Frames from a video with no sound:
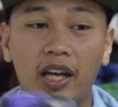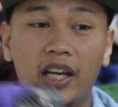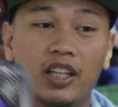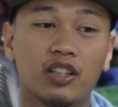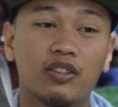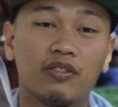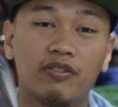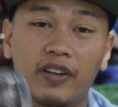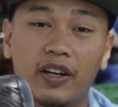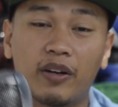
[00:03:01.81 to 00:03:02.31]

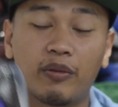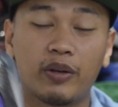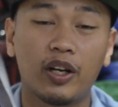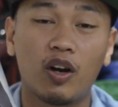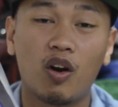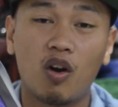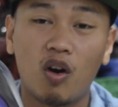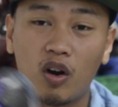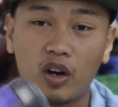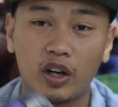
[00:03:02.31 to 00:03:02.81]
It's very
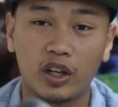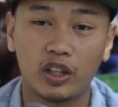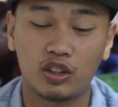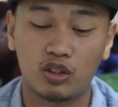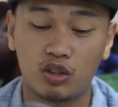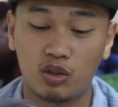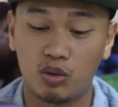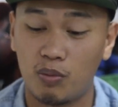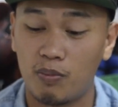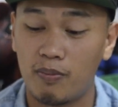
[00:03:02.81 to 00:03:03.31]
hard
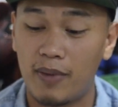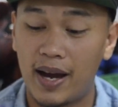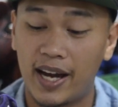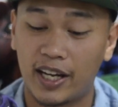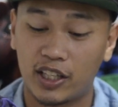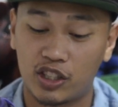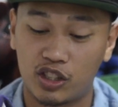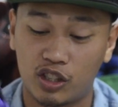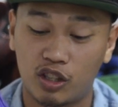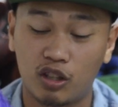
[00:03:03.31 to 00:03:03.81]
to
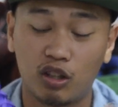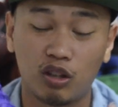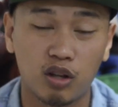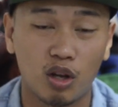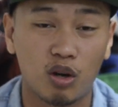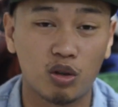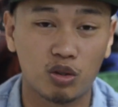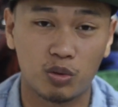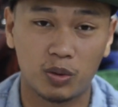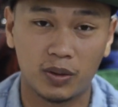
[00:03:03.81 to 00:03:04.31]
match
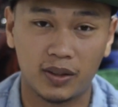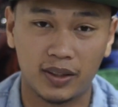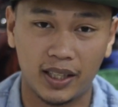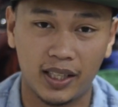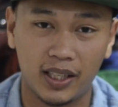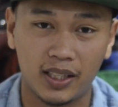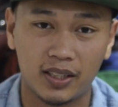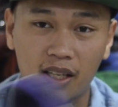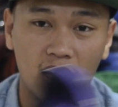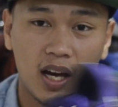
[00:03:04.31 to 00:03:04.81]
clothes with
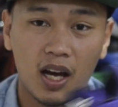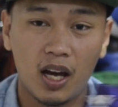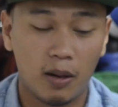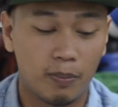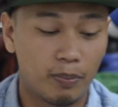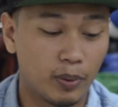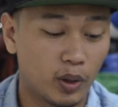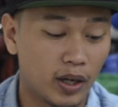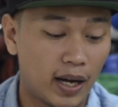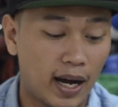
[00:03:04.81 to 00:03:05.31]
these,
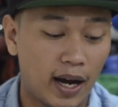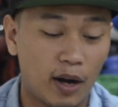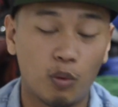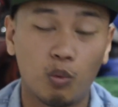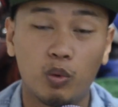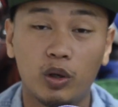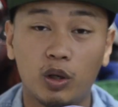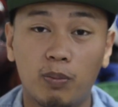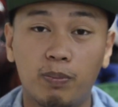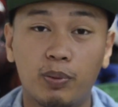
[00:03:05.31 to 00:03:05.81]
but I
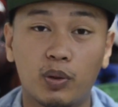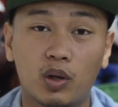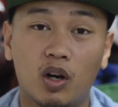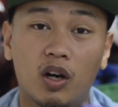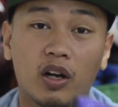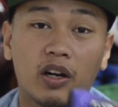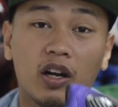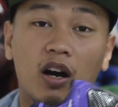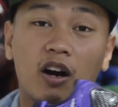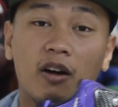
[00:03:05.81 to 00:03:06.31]
will put
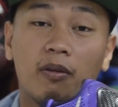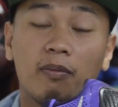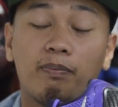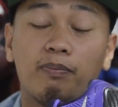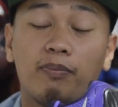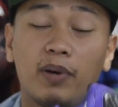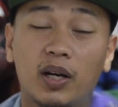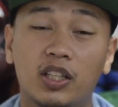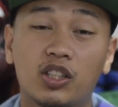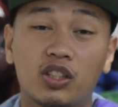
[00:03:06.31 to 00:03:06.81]
on a
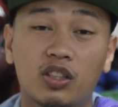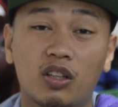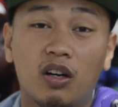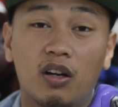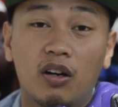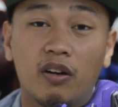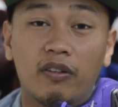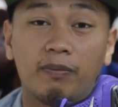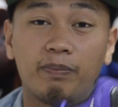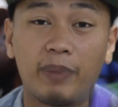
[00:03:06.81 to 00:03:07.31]
bunch
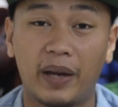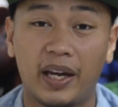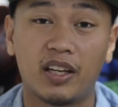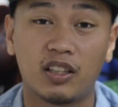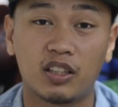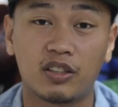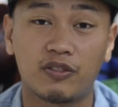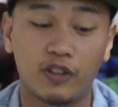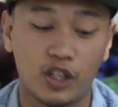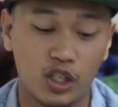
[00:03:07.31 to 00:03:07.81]
of
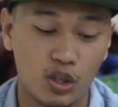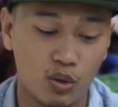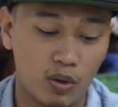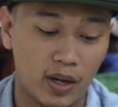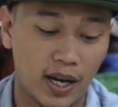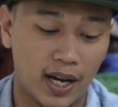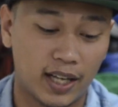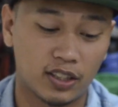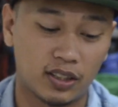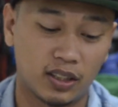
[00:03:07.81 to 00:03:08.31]
pants for you
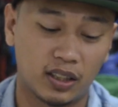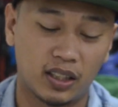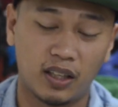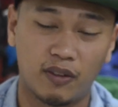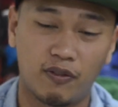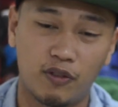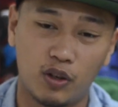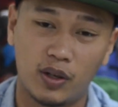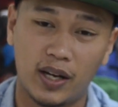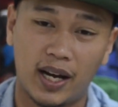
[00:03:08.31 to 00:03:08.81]
guys to
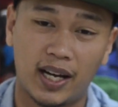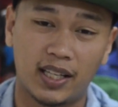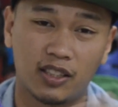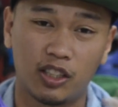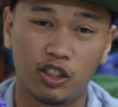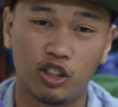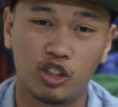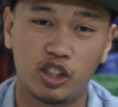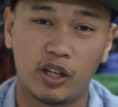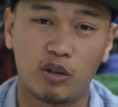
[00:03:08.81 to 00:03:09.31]
give you guys
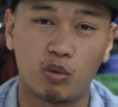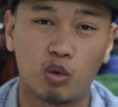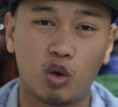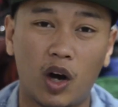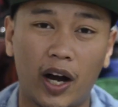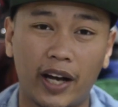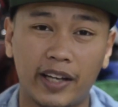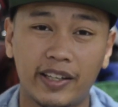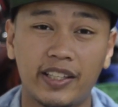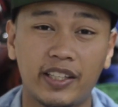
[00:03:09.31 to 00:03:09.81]
a general
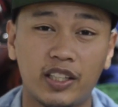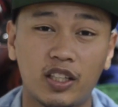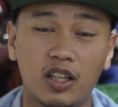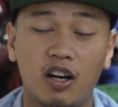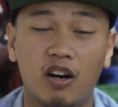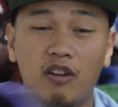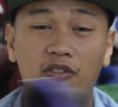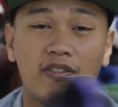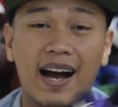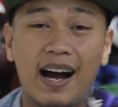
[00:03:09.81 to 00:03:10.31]
idea
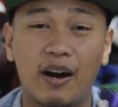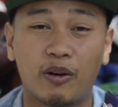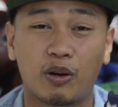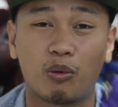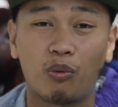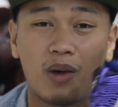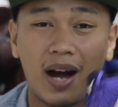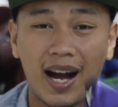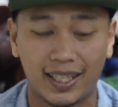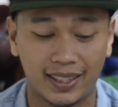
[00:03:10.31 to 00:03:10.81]
of how to
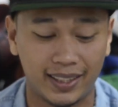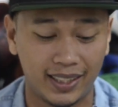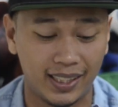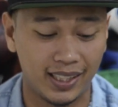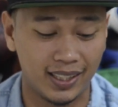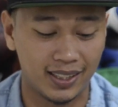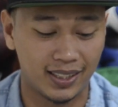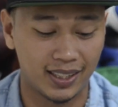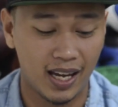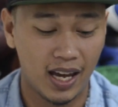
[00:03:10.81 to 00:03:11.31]
rock
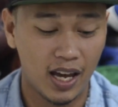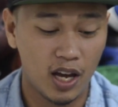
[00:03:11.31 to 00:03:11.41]
these.